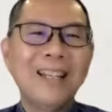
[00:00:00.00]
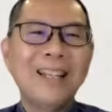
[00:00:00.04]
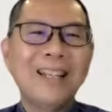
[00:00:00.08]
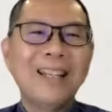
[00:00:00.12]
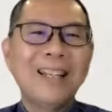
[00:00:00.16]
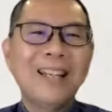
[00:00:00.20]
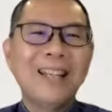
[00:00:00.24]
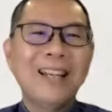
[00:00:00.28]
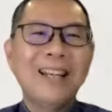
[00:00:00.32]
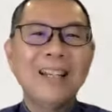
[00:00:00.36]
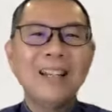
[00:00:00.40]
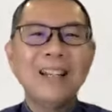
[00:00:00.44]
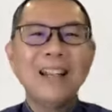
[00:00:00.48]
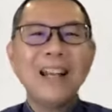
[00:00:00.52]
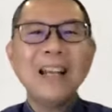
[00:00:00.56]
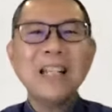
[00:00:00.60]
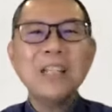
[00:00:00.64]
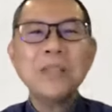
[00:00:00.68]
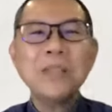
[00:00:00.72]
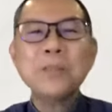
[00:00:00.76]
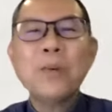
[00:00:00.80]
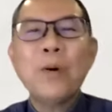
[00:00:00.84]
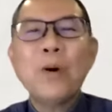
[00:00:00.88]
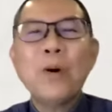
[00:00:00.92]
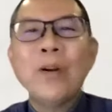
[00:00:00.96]
And the
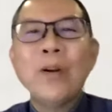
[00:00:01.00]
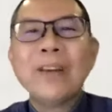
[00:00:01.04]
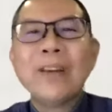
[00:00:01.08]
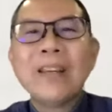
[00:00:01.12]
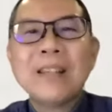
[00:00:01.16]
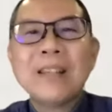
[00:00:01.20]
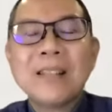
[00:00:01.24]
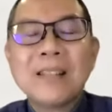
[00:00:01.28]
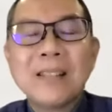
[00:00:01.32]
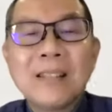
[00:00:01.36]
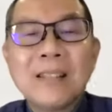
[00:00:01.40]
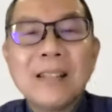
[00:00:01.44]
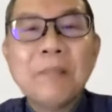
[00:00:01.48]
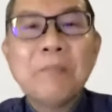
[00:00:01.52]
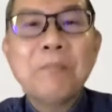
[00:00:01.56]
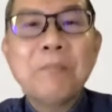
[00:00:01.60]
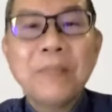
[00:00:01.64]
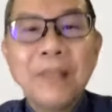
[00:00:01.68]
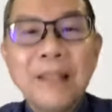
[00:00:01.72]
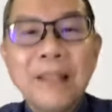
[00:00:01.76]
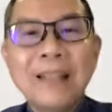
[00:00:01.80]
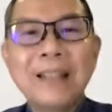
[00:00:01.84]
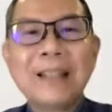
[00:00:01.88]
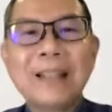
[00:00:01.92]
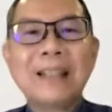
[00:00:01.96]
last point is
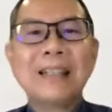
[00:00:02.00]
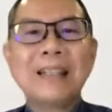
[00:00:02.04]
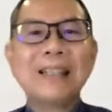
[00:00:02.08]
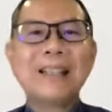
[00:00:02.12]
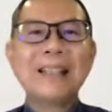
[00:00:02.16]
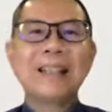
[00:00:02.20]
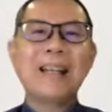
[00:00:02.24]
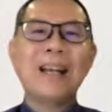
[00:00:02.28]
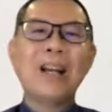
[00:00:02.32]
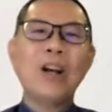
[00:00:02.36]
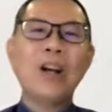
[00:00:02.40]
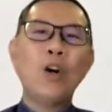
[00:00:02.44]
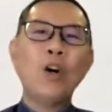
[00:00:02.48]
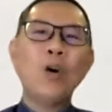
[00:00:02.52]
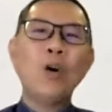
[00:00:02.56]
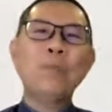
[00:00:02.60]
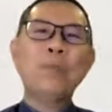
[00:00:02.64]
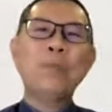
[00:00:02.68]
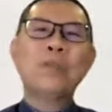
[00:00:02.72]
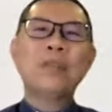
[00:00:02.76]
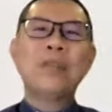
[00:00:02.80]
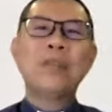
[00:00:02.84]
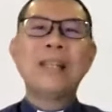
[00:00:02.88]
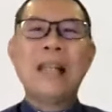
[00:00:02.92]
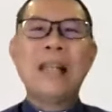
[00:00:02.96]
something that I hope
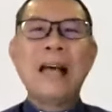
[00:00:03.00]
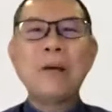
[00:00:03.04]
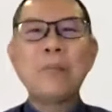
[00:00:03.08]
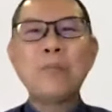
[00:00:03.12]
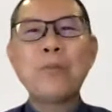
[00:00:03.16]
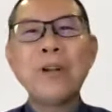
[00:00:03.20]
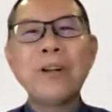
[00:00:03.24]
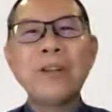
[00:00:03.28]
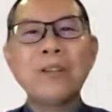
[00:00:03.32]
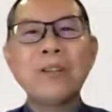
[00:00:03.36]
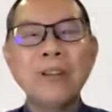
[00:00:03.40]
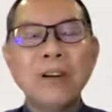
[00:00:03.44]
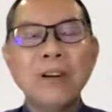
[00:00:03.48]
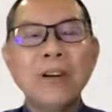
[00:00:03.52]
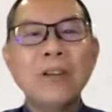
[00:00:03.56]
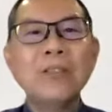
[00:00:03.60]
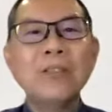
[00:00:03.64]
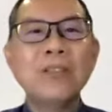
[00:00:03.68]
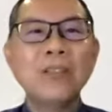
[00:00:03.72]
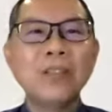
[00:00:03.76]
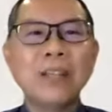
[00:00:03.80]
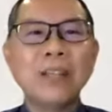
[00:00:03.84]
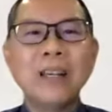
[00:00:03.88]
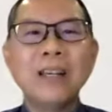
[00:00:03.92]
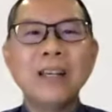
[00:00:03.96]
to elaborate on
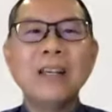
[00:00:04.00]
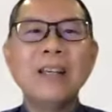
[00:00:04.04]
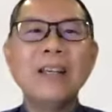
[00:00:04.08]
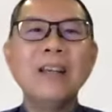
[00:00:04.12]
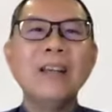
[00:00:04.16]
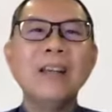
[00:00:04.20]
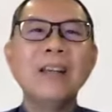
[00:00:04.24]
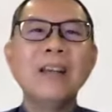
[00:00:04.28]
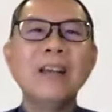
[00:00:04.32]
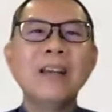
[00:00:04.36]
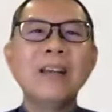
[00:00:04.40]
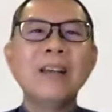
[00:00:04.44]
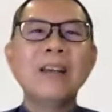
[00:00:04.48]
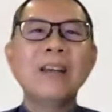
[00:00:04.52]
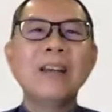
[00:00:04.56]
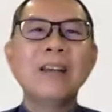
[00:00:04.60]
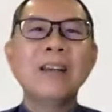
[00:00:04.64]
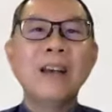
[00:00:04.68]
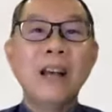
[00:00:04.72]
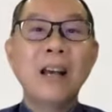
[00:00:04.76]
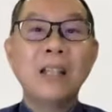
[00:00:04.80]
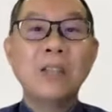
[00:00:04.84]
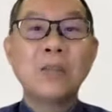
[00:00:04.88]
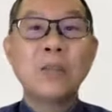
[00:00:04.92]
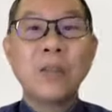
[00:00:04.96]
today
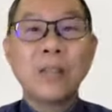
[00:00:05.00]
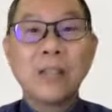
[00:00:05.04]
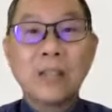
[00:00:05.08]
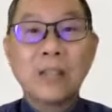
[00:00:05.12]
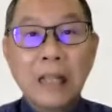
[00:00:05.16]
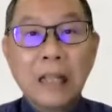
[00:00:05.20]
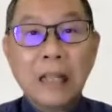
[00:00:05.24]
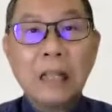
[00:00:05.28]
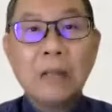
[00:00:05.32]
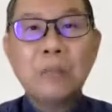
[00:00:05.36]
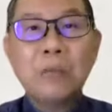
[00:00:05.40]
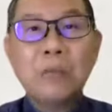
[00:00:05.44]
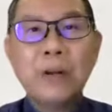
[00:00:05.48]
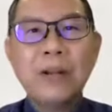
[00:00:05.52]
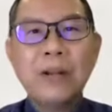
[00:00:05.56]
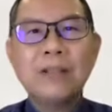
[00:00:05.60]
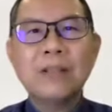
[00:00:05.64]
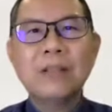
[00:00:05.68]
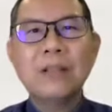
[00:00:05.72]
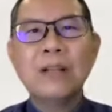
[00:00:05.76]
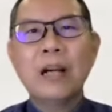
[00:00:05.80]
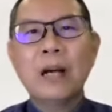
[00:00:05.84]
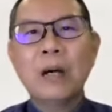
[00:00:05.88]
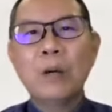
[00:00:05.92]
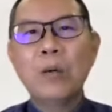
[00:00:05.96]
as we
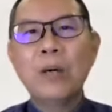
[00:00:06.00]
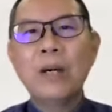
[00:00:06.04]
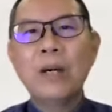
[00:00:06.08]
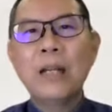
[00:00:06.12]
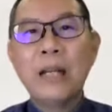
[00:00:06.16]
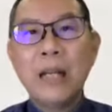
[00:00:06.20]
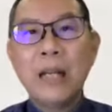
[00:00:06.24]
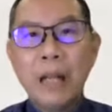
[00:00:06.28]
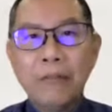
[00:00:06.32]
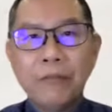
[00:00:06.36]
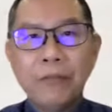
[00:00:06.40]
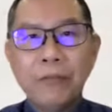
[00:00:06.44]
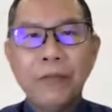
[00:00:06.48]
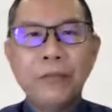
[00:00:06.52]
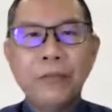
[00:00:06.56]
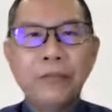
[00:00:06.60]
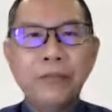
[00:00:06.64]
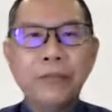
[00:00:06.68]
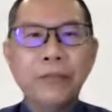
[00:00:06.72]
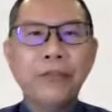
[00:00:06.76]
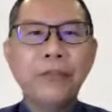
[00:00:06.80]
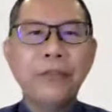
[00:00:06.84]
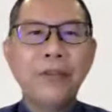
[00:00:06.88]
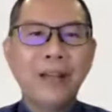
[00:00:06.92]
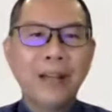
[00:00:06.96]
celebrate our 11th
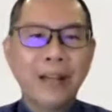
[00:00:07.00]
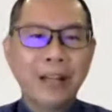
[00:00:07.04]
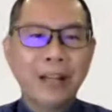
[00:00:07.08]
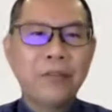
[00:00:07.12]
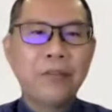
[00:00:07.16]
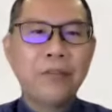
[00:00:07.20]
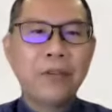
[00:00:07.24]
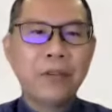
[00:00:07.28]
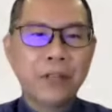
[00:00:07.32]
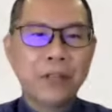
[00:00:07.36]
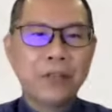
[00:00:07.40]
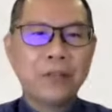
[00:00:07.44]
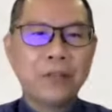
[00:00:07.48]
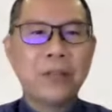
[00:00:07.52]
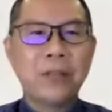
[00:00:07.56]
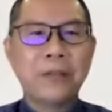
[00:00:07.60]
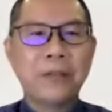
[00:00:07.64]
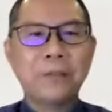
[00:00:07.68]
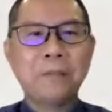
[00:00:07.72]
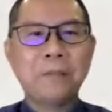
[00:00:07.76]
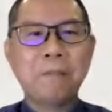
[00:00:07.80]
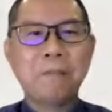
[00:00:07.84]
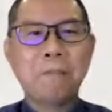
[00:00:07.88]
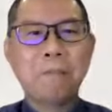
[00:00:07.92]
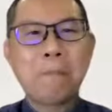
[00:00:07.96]

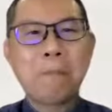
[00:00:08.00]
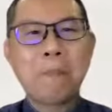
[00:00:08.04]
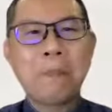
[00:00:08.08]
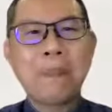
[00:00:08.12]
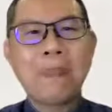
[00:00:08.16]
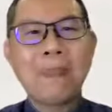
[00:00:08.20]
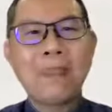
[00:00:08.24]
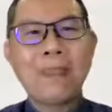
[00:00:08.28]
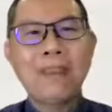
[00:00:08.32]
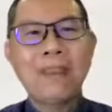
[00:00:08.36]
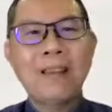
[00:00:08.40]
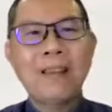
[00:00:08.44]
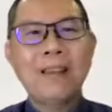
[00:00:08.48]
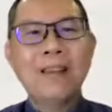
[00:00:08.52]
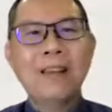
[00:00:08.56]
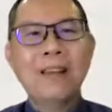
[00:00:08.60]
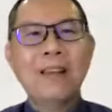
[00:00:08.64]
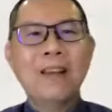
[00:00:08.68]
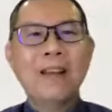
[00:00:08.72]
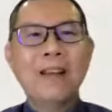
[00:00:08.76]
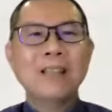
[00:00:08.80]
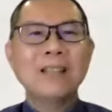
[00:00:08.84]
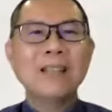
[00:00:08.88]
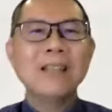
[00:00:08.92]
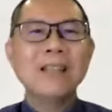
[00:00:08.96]
anniversary.
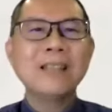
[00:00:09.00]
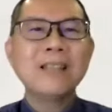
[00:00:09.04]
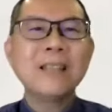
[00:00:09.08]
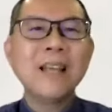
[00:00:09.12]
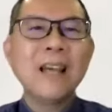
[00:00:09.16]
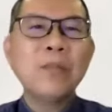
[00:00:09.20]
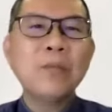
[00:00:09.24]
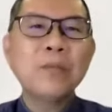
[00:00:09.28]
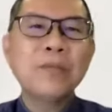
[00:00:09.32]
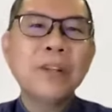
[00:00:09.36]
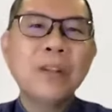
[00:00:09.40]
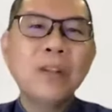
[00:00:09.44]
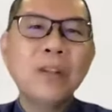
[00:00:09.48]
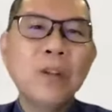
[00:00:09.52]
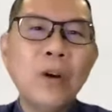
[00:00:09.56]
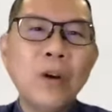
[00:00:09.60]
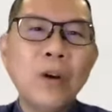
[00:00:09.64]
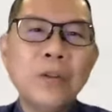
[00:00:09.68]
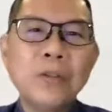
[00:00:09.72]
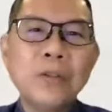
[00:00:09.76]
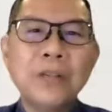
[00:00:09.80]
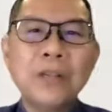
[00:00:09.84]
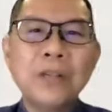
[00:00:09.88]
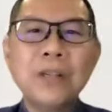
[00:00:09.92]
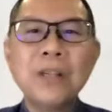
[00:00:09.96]
As I sat with the
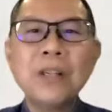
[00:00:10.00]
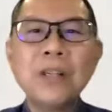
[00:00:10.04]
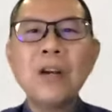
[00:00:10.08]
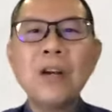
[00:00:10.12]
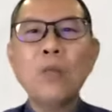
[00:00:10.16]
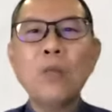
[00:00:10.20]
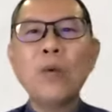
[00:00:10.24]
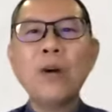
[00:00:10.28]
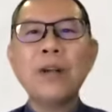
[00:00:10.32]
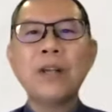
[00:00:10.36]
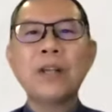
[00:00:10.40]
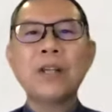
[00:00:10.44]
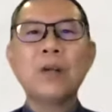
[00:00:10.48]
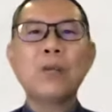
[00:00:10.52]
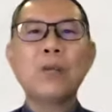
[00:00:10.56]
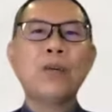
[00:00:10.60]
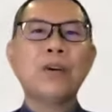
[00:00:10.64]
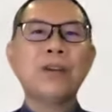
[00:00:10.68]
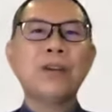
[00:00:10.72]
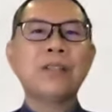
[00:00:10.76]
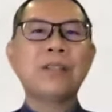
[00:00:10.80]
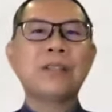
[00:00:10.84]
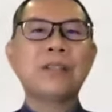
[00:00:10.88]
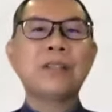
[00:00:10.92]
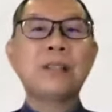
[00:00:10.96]
Lord to hear what he
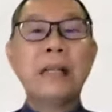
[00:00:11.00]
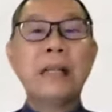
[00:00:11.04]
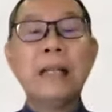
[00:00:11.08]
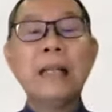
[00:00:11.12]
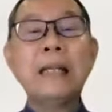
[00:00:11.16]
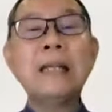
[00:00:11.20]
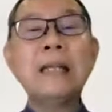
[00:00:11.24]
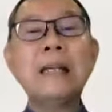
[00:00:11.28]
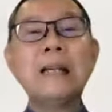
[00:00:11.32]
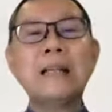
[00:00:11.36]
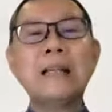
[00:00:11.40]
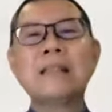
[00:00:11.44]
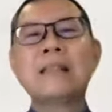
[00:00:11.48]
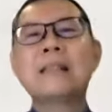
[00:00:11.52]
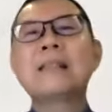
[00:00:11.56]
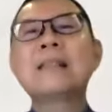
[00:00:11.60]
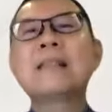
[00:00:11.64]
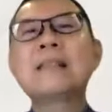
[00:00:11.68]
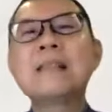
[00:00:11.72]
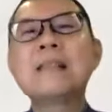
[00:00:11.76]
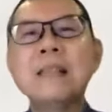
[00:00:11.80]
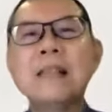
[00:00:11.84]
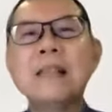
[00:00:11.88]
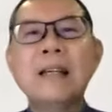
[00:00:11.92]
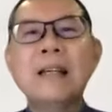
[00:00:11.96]
was telling
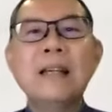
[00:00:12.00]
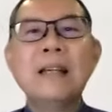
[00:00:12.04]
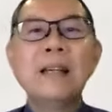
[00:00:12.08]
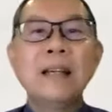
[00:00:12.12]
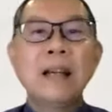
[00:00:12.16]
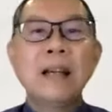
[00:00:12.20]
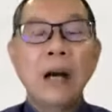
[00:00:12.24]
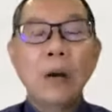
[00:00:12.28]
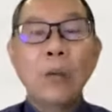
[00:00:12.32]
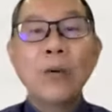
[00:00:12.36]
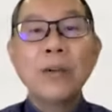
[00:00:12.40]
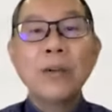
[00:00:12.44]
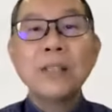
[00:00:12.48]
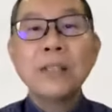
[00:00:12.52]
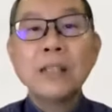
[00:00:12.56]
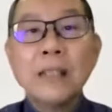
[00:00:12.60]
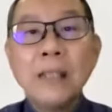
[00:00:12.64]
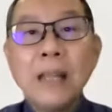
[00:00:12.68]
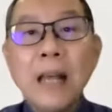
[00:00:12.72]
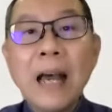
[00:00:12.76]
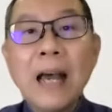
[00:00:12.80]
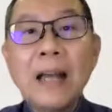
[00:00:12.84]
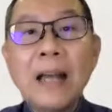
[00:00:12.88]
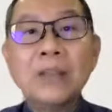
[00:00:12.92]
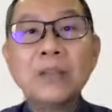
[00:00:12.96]
us, I was
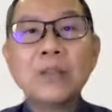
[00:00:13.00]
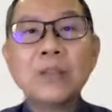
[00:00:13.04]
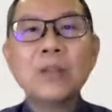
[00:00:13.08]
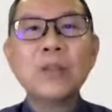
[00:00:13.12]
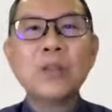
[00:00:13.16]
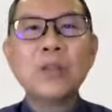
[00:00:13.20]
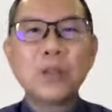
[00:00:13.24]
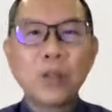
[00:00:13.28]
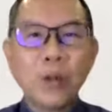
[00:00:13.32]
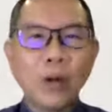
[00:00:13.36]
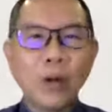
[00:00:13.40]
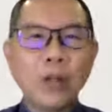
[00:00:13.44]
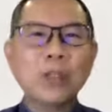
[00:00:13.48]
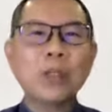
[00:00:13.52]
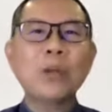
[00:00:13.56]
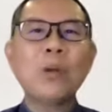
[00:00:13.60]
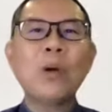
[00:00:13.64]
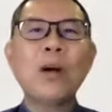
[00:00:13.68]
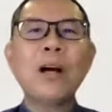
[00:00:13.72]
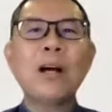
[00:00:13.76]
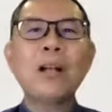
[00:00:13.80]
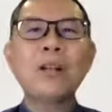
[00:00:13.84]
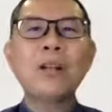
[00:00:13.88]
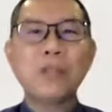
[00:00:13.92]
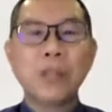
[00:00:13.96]
led to
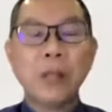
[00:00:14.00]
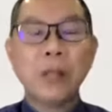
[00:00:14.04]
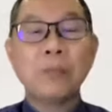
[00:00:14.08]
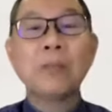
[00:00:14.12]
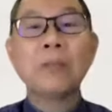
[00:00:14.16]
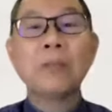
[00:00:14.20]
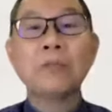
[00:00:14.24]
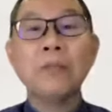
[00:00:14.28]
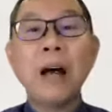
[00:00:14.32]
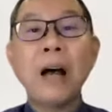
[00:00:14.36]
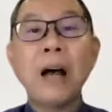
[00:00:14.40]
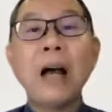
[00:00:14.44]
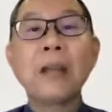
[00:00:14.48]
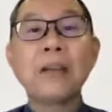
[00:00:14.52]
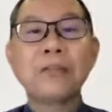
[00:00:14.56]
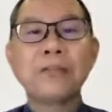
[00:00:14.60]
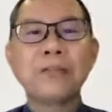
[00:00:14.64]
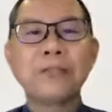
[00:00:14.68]
Joshua chapter 5.